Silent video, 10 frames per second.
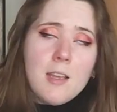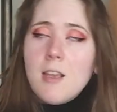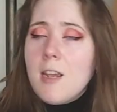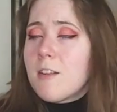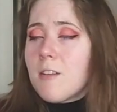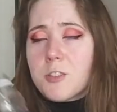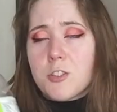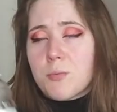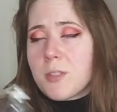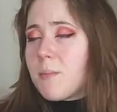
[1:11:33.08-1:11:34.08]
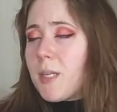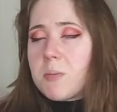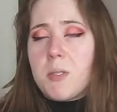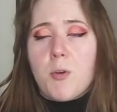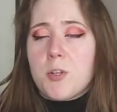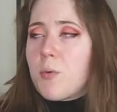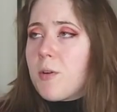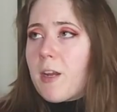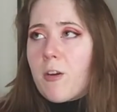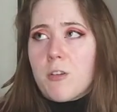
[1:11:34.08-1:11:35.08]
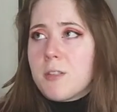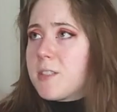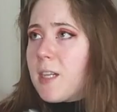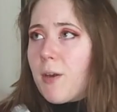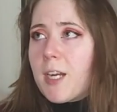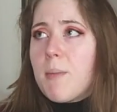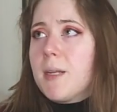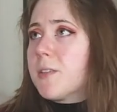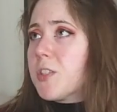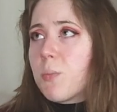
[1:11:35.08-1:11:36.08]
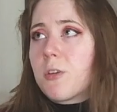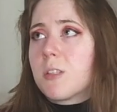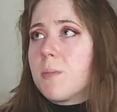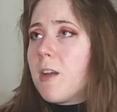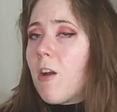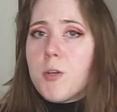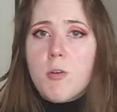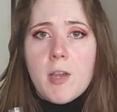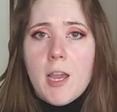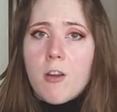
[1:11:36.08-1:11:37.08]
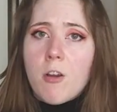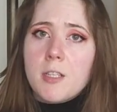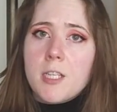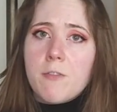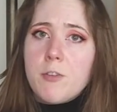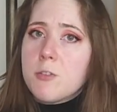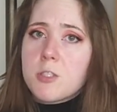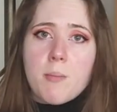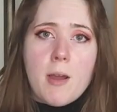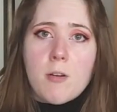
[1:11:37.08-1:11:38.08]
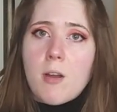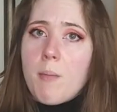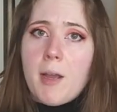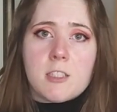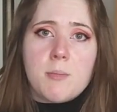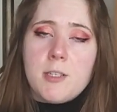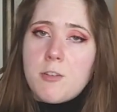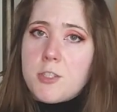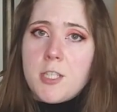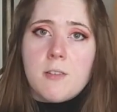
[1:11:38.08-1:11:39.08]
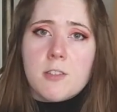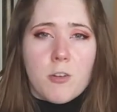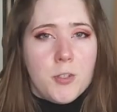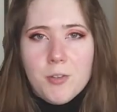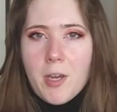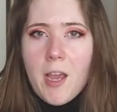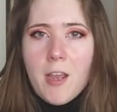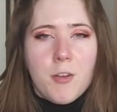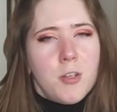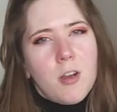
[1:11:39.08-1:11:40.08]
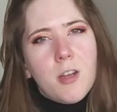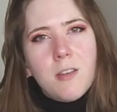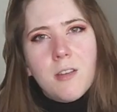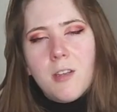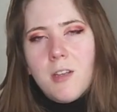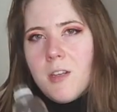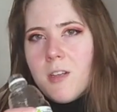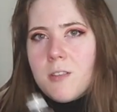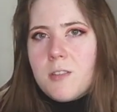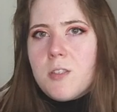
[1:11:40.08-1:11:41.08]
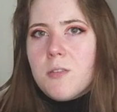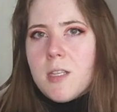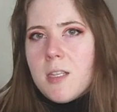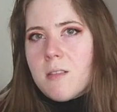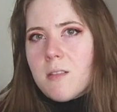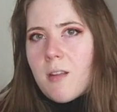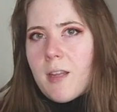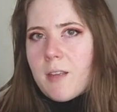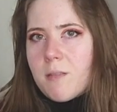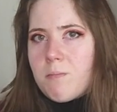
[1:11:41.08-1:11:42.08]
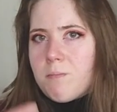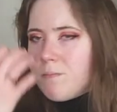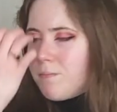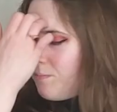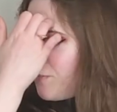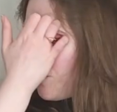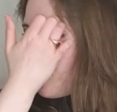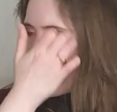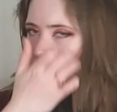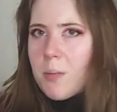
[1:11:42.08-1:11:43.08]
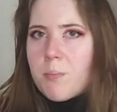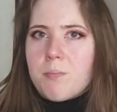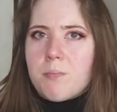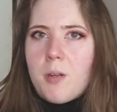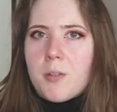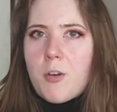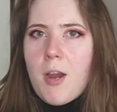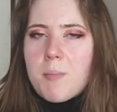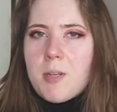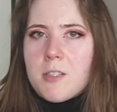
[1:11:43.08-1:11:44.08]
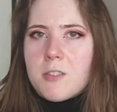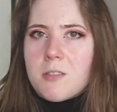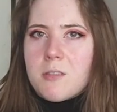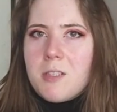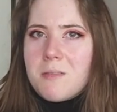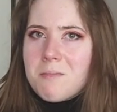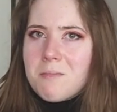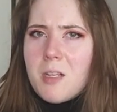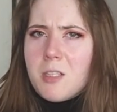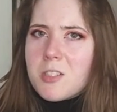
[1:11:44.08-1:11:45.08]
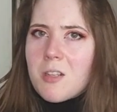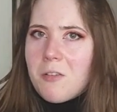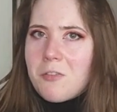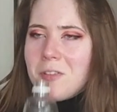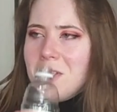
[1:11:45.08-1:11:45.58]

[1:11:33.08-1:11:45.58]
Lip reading: And it also really makes me wonder where that girl is that recommended this book to me. Are you okay, girlie? If you somehow got back to me and you're seeing this, are you okay? Are you good? Do you need, like, tutorship on the crap test and stuff?